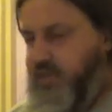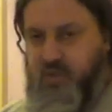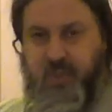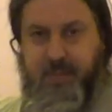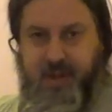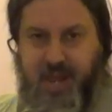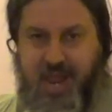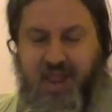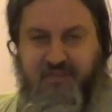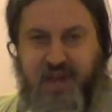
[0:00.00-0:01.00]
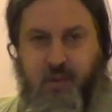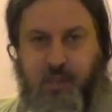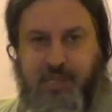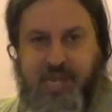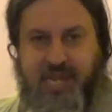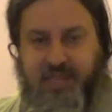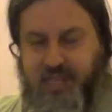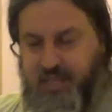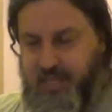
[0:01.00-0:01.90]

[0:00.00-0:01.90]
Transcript: This will be about a half hour length,